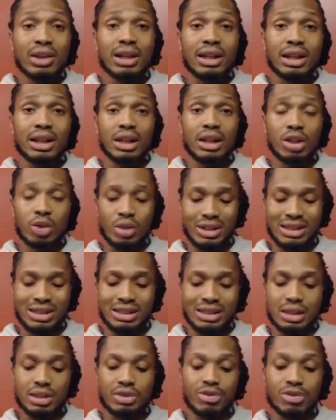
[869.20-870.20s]
dairy
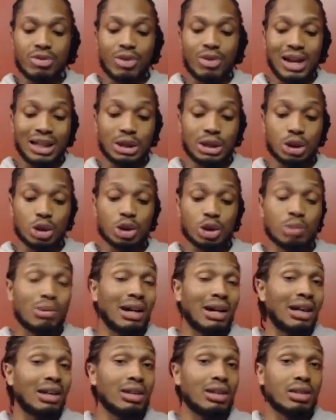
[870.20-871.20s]
increases
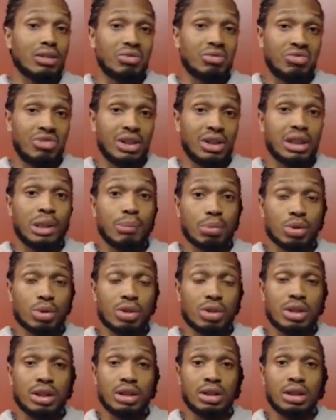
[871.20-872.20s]
fractures by
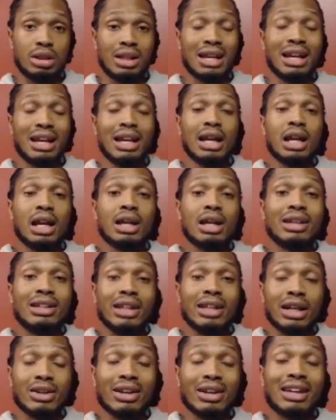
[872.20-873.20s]
50%.
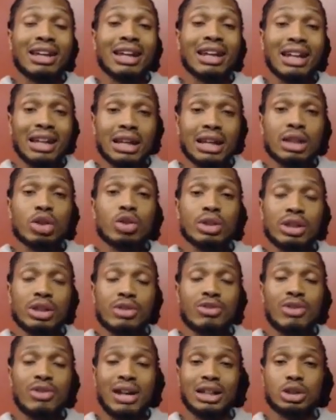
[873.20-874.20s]
Dairy
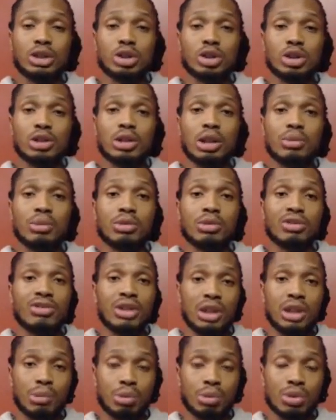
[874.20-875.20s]
can increase fractures
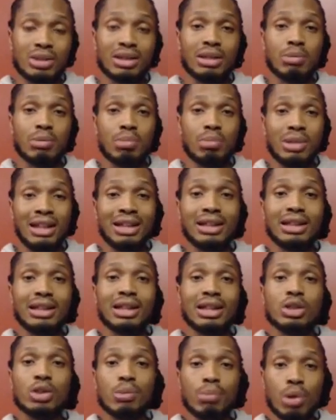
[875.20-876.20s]
up to 50%,
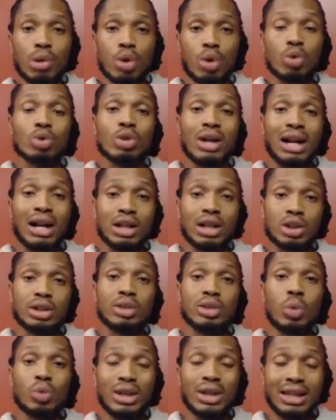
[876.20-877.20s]
meaning that your bones
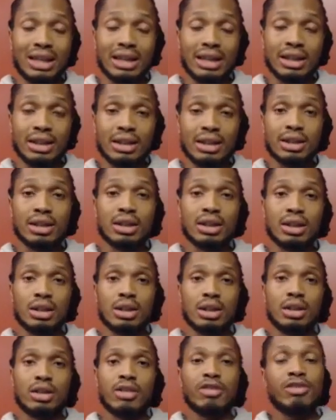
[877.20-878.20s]
are actually
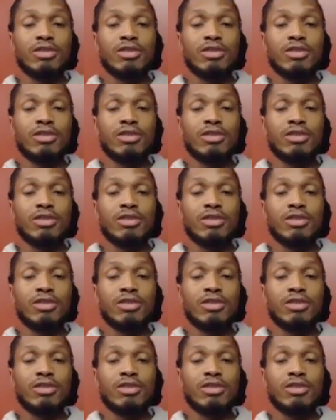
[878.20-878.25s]
weakened